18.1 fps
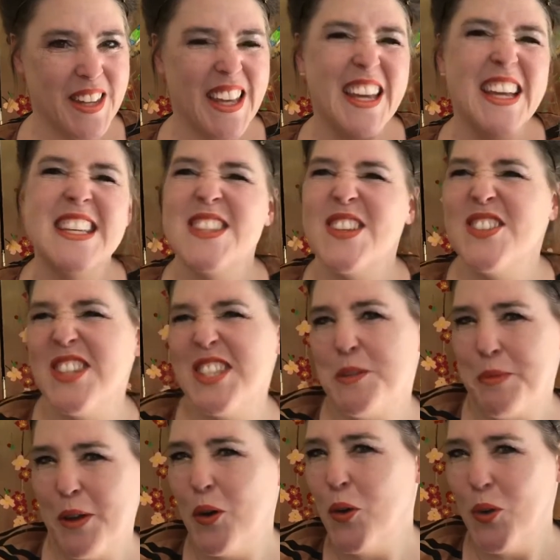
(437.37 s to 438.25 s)
So she's a
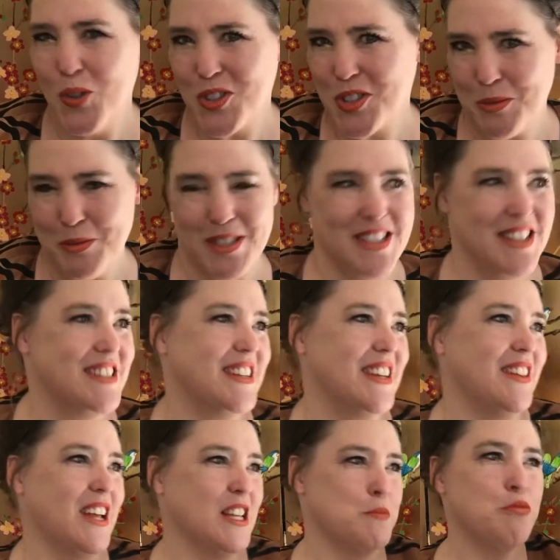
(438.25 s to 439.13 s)
bit awesome, isn't she?
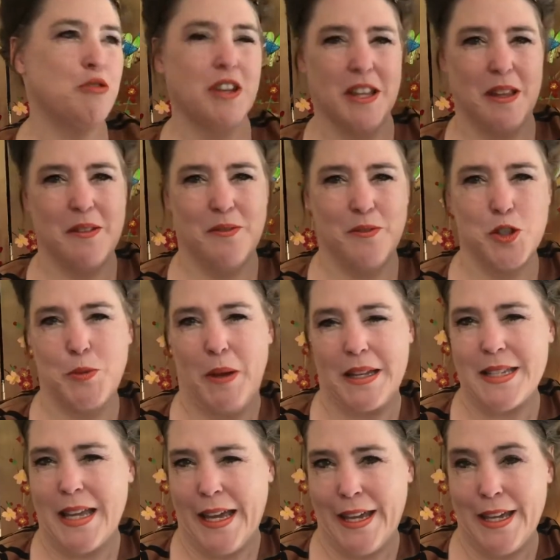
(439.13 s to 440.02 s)
That's pretty
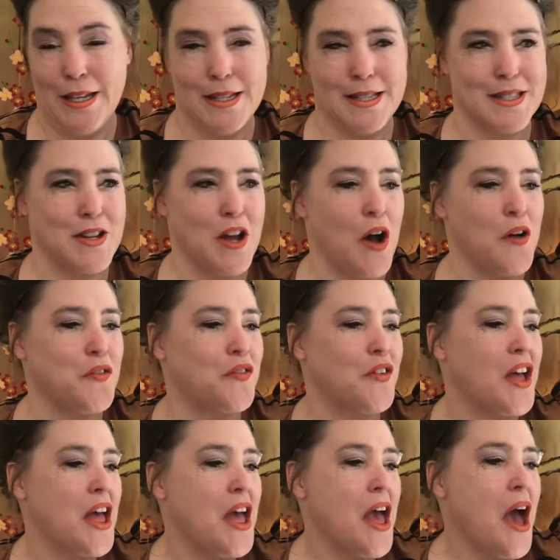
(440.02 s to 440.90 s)
spectacular stuff.
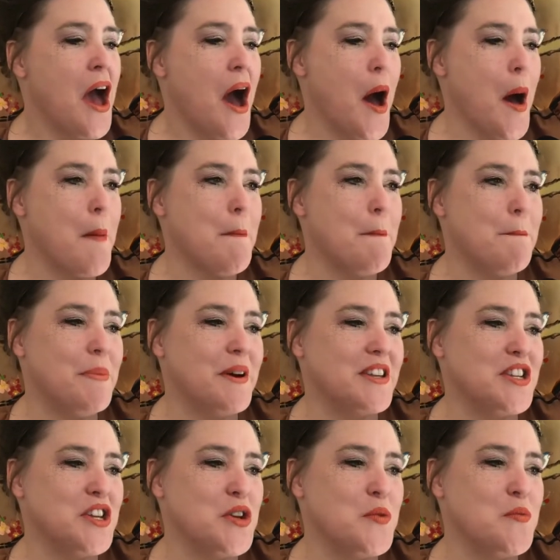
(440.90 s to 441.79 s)
But
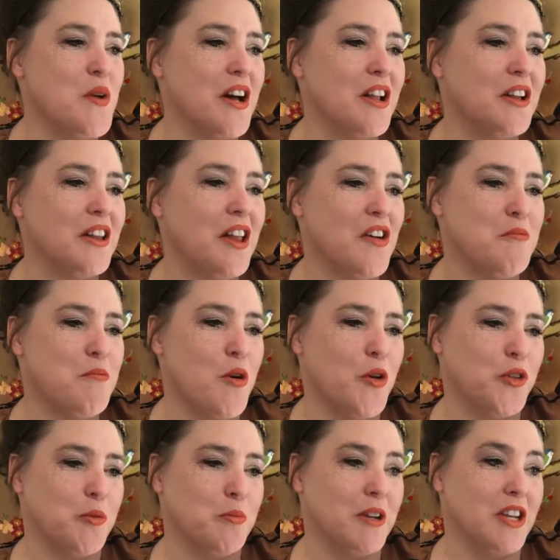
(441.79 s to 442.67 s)
you will have
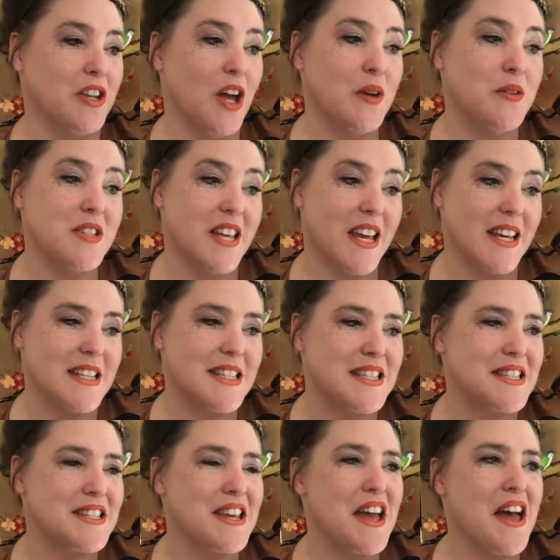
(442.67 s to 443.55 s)
possibly
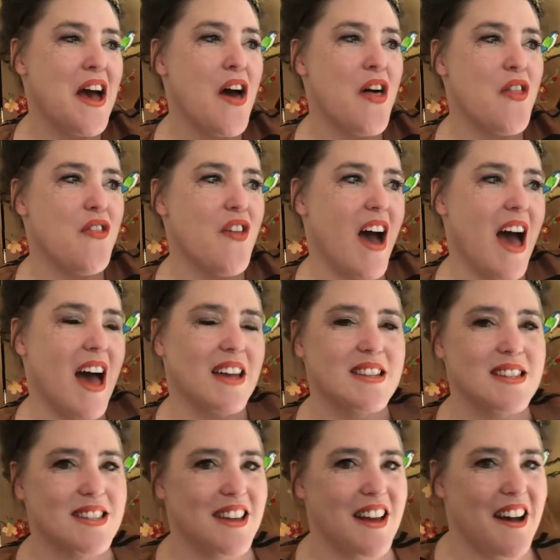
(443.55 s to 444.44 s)
noticed
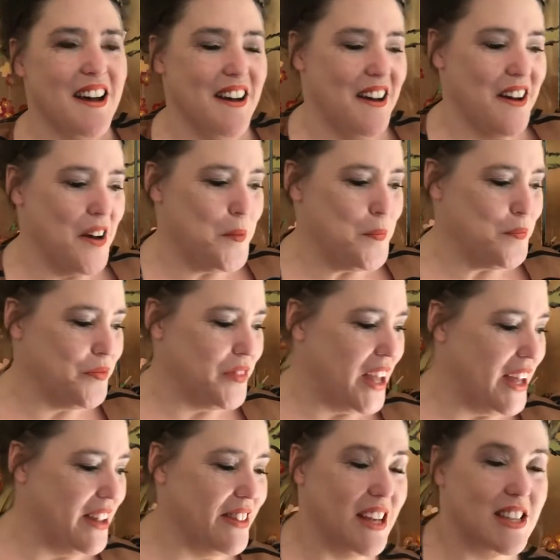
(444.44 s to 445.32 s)
that
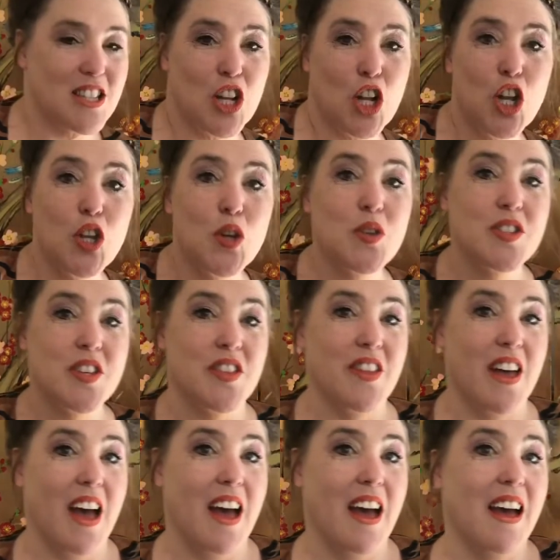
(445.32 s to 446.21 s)
there's clues in
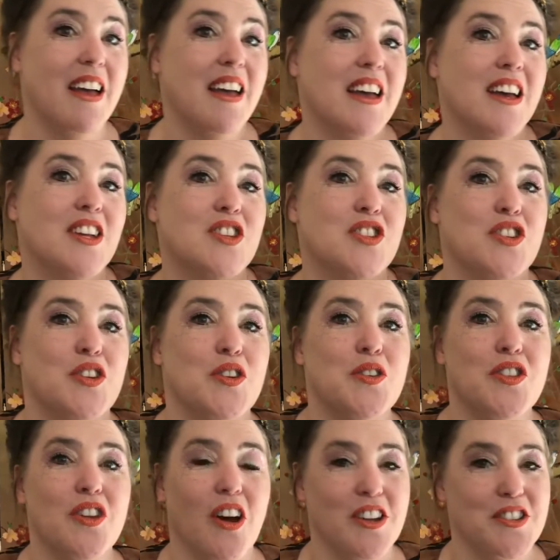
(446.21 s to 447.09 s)
there to
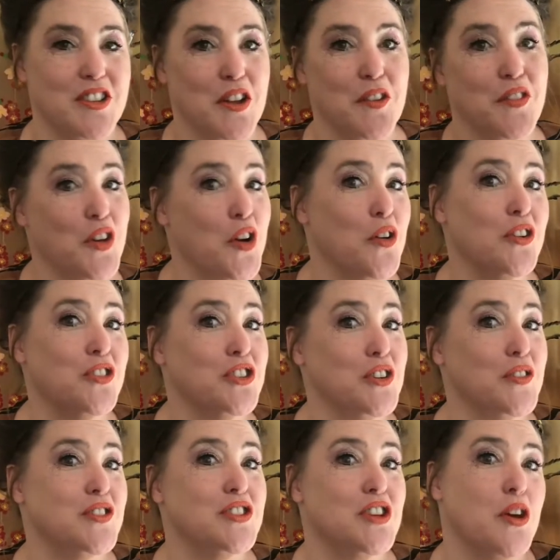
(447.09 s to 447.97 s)
the idea of the origin
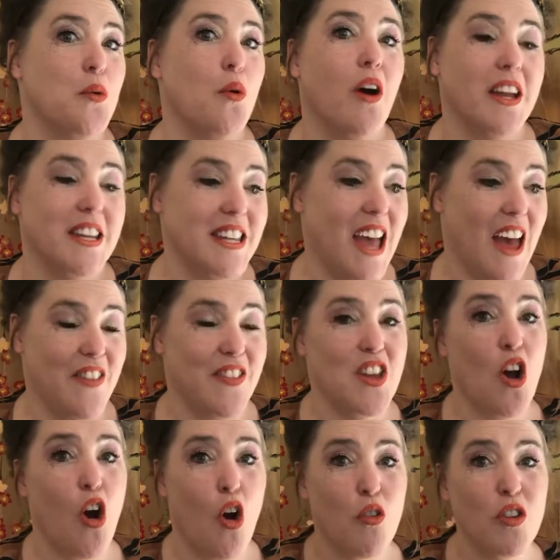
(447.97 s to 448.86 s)
of Snow White. Yeah, the
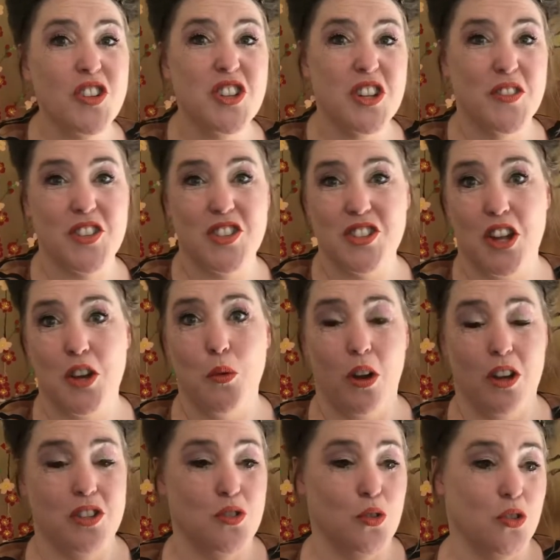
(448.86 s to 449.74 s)
origin of the Snow
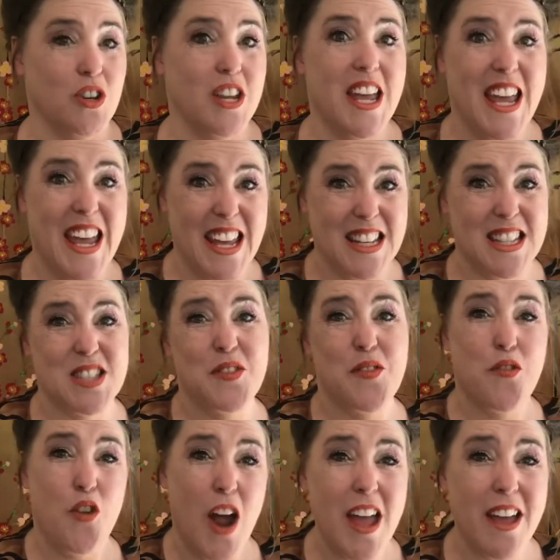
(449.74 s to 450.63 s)
White story is
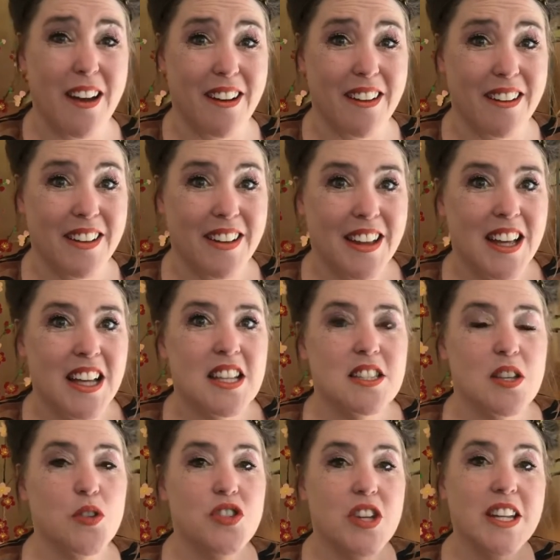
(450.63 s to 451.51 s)
Freya.
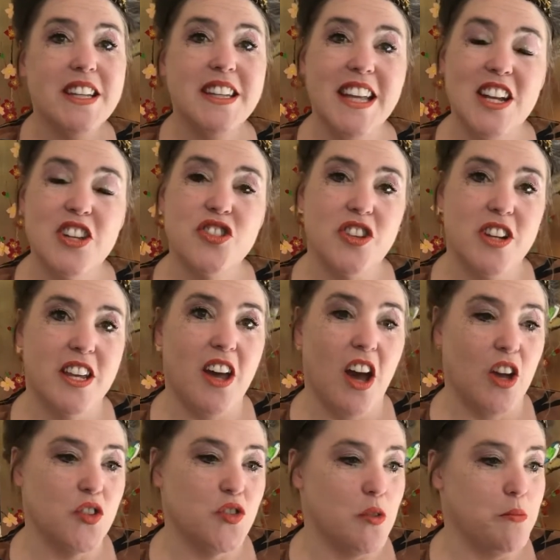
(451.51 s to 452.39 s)
So she literally
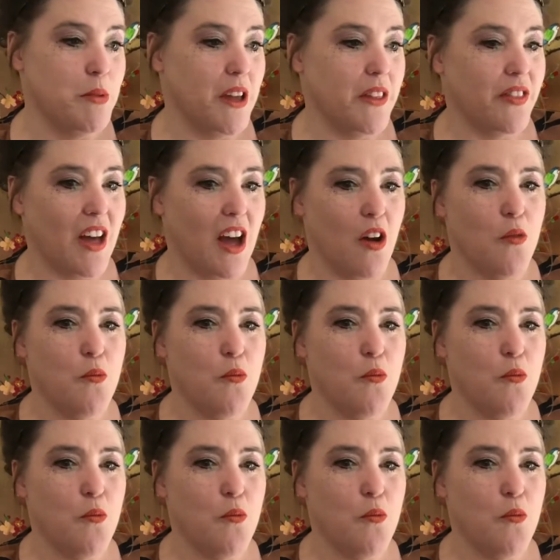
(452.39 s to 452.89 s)
goes from being that